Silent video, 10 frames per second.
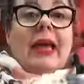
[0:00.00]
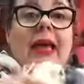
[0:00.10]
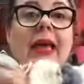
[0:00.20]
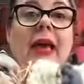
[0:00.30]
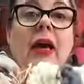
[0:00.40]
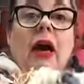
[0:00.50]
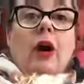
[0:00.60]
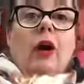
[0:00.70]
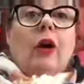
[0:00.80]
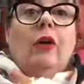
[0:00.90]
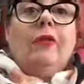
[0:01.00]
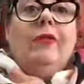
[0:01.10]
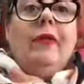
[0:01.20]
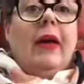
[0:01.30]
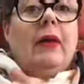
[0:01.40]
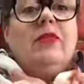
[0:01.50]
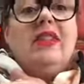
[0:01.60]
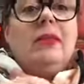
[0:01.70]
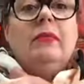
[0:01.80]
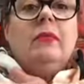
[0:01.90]
here of I
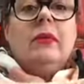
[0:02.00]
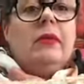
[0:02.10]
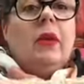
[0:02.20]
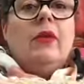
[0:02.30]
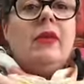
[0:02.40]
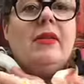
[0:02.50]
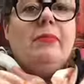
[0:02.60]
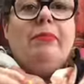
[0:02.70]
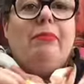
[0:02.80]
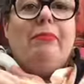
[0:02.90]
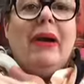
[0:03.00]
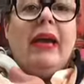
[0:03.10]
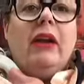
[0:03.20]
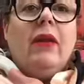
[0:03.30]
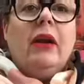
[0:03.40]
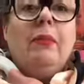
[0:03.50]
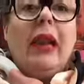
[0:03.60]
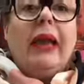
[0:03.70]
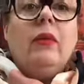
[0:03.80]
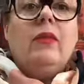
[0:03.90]
was just mucking around and
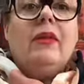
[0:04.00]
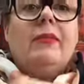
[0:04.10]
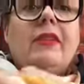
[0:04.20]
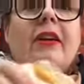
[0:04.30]
playing with some